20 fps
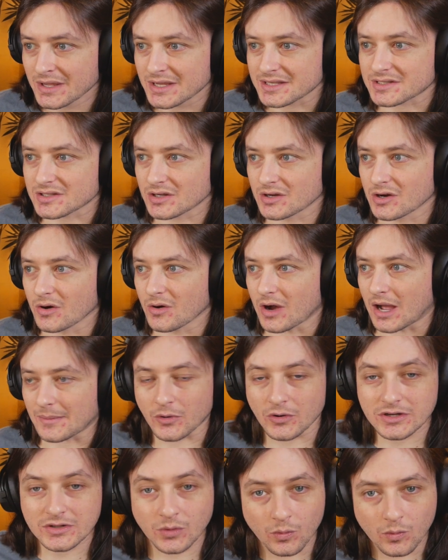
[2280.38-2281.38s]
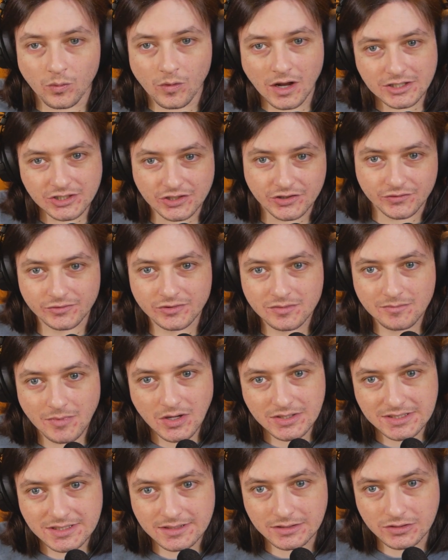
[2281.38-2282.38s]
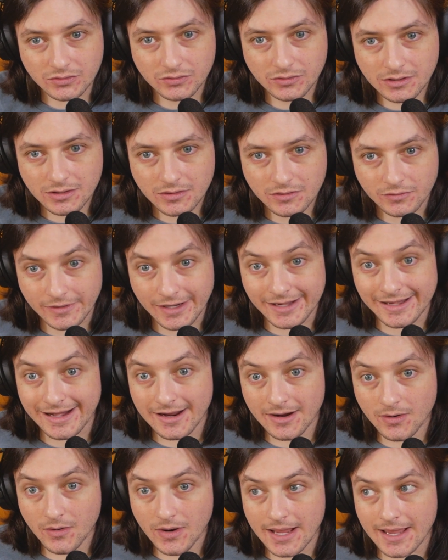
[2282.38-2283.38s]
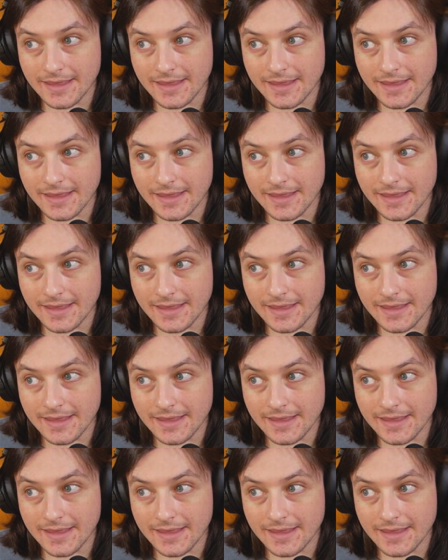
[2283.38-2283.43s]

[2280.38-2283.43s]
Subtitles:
So I'm going to watch through most of the duel right now,